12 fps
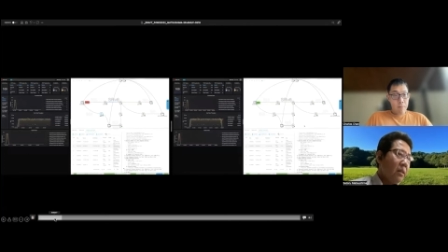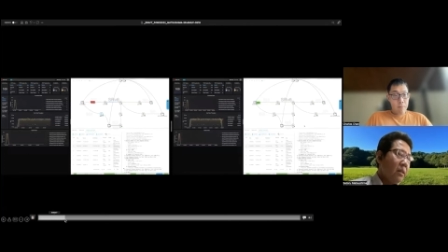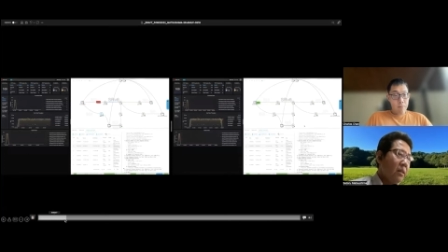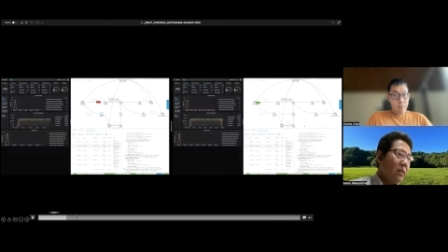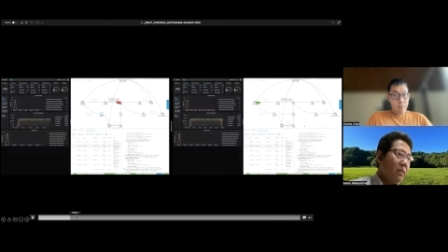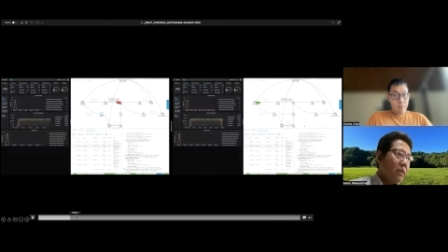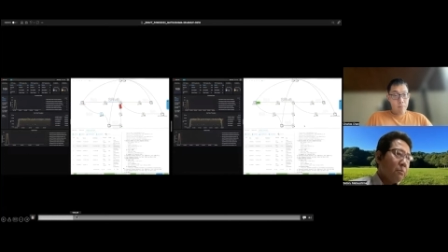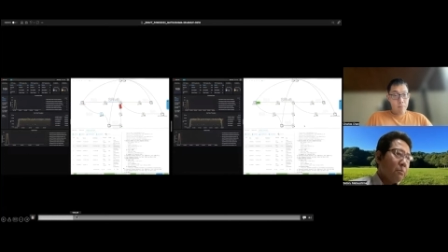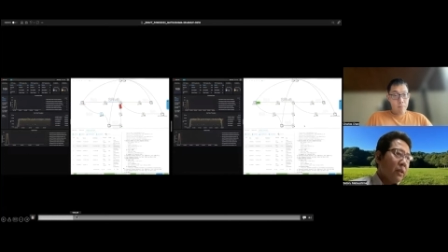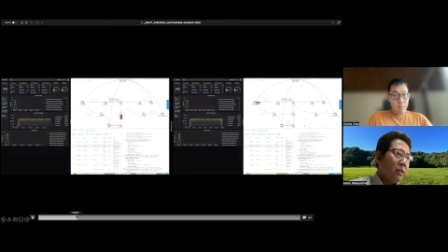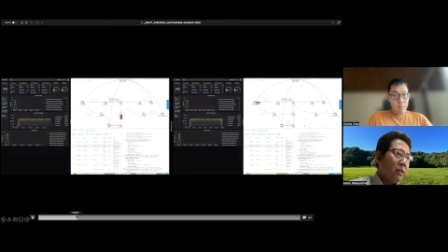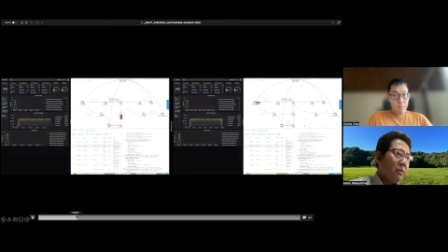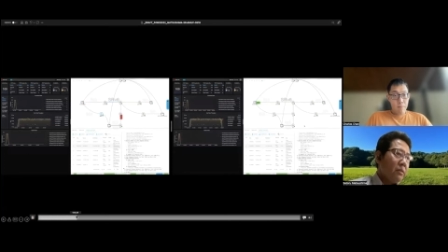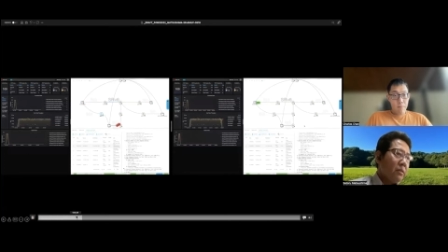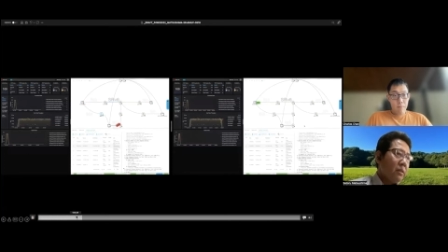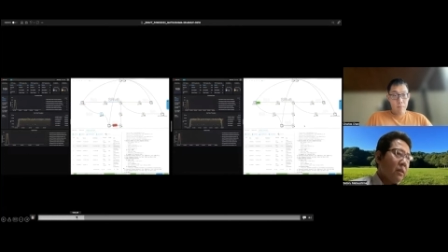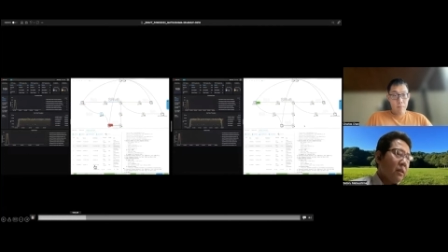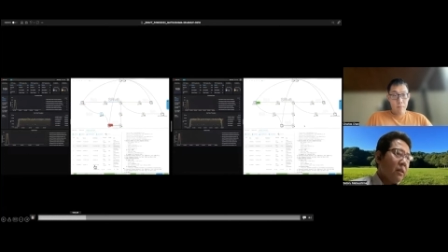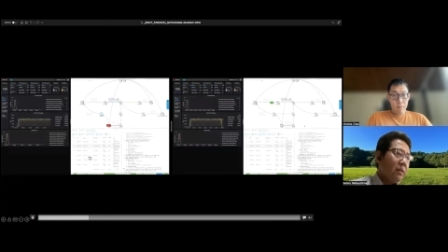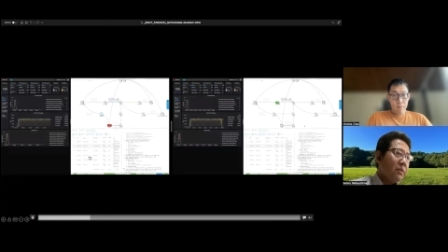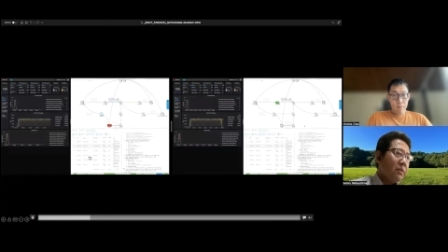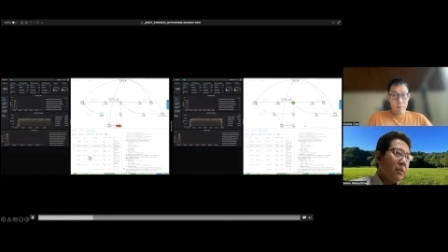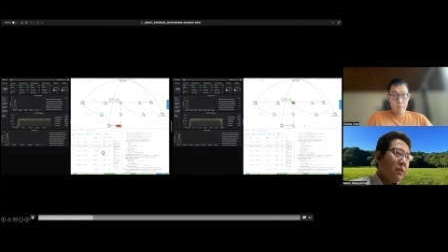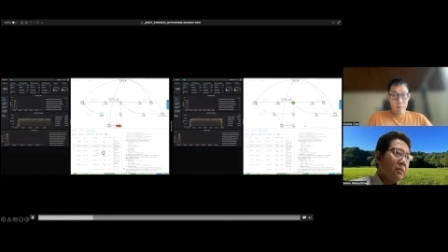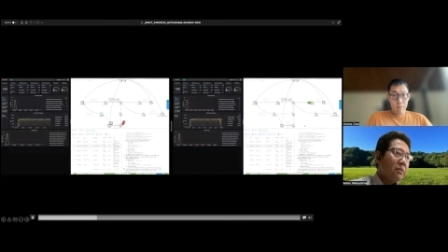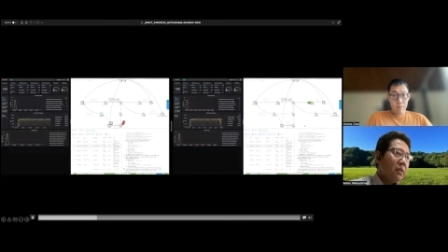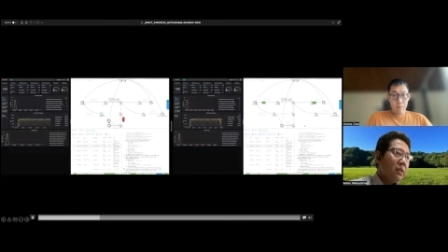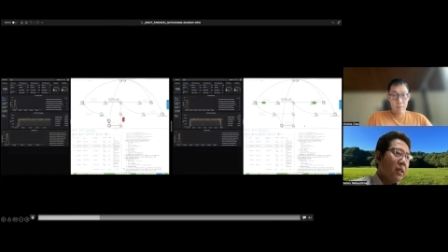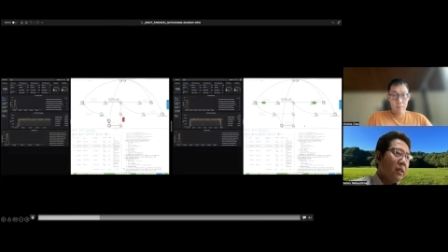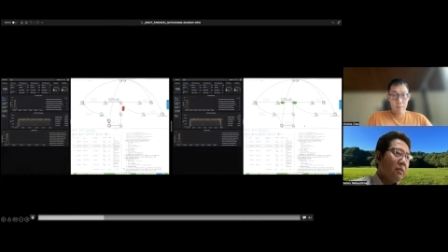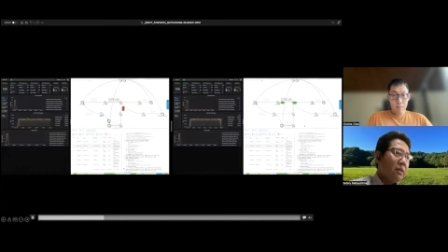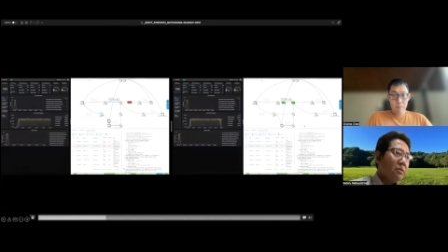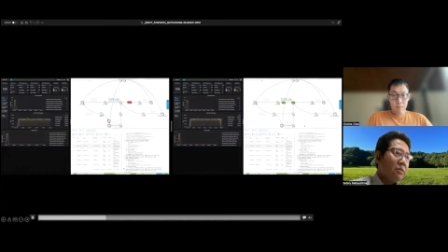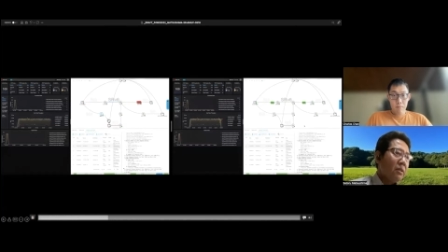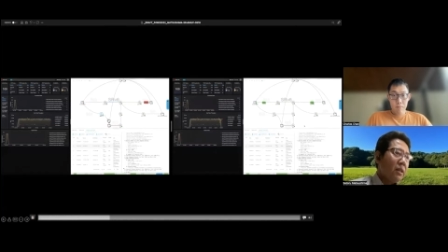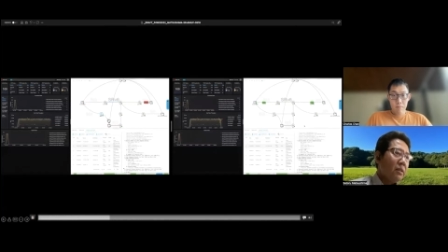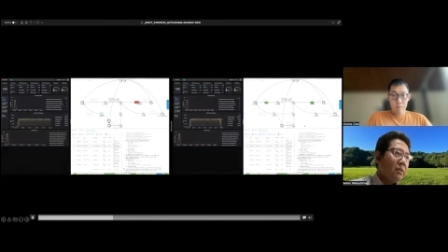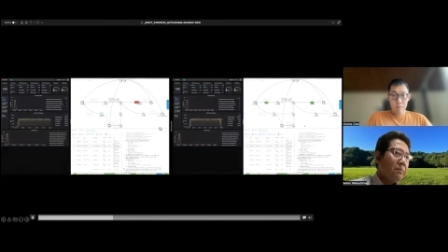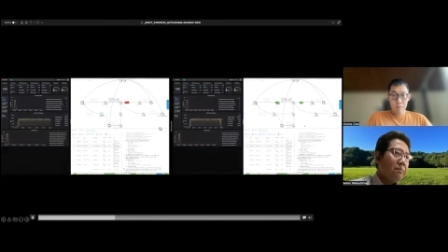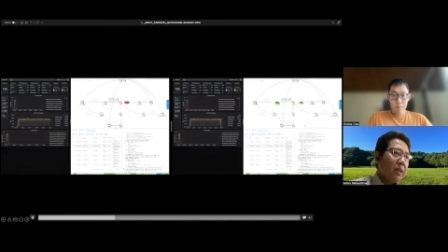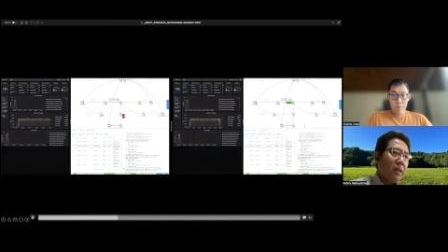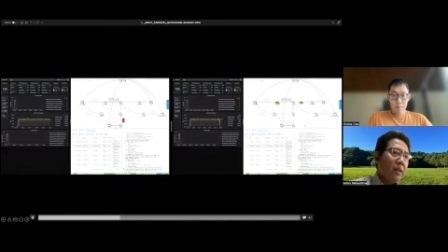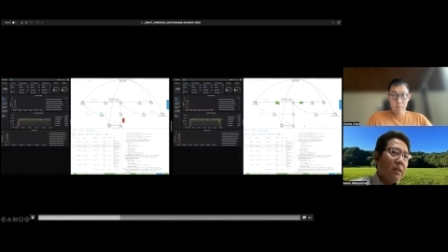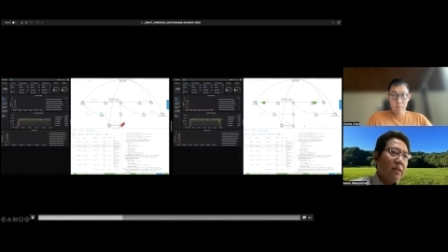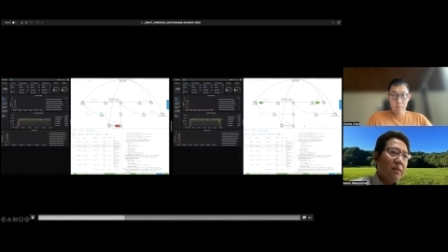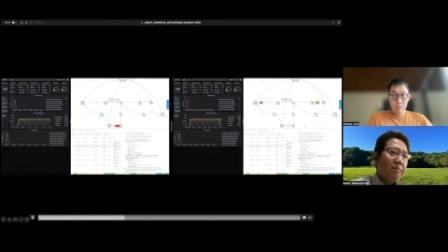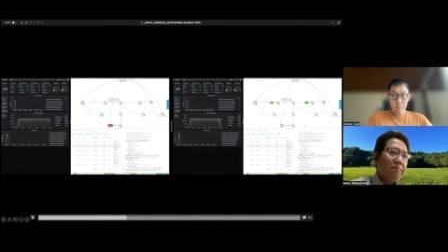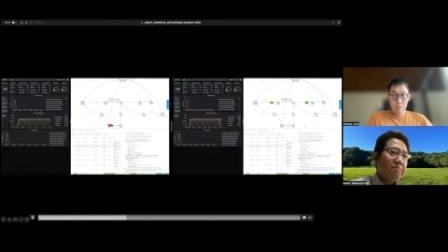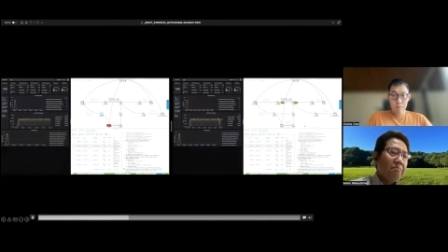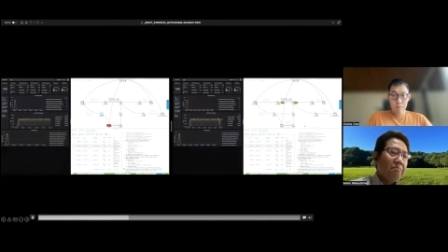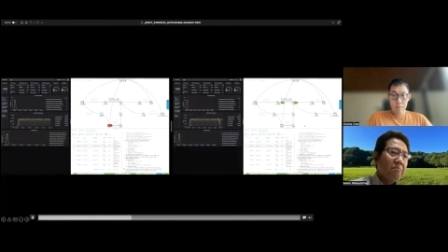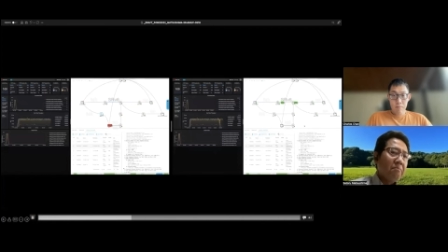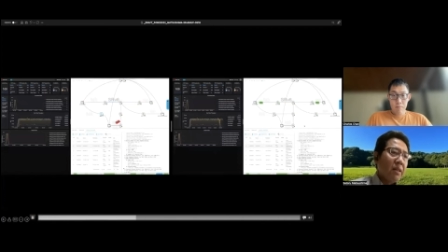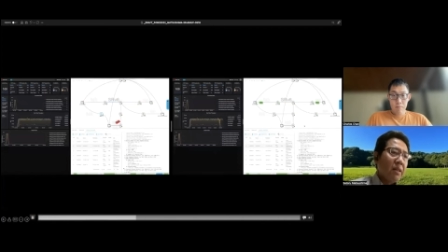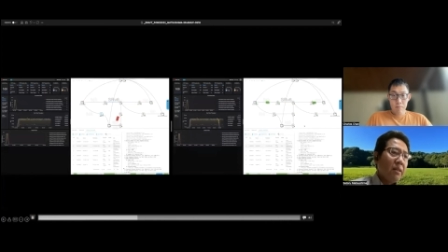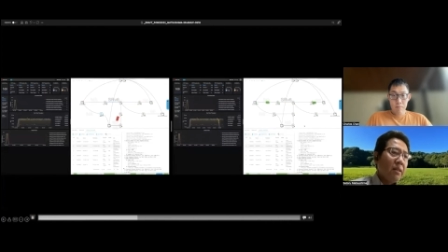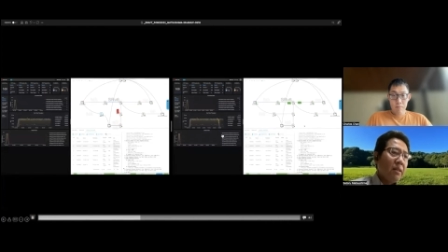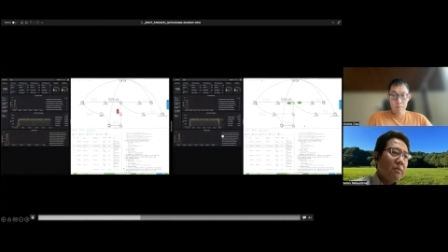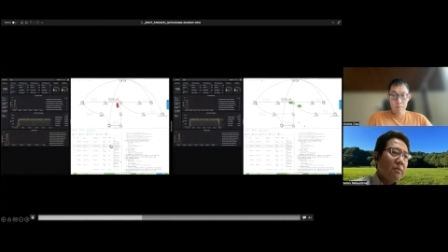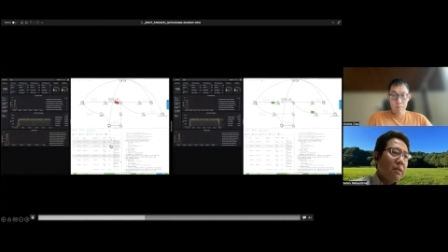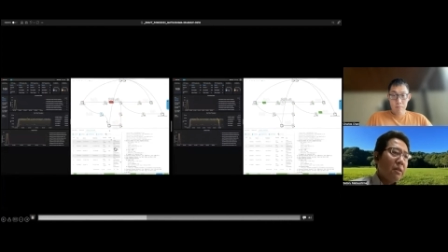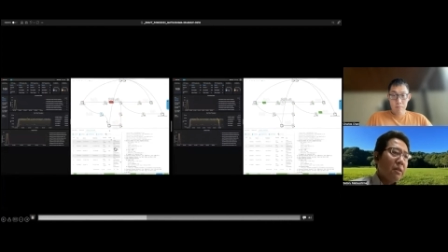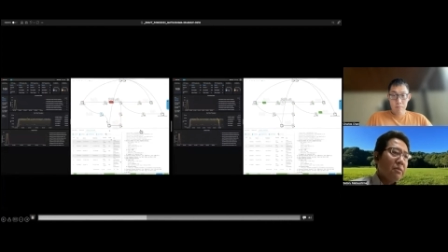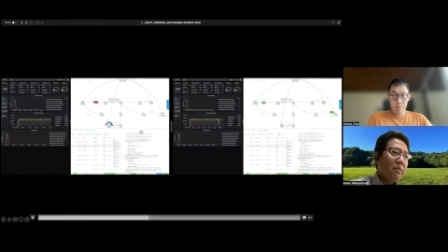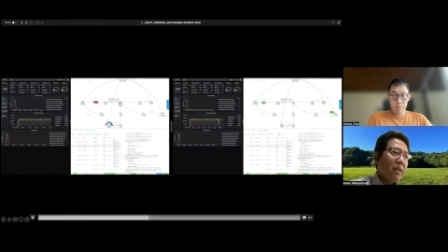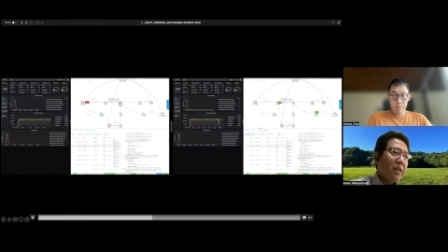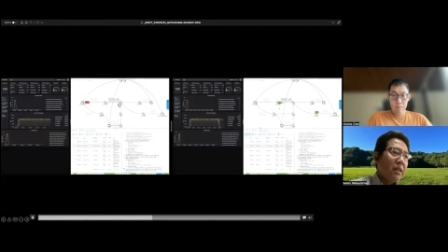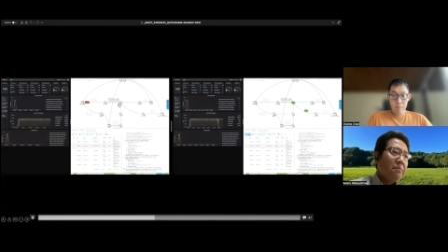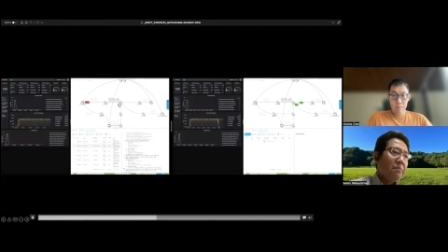Let's play this. You can see right-hand side and left-hand side.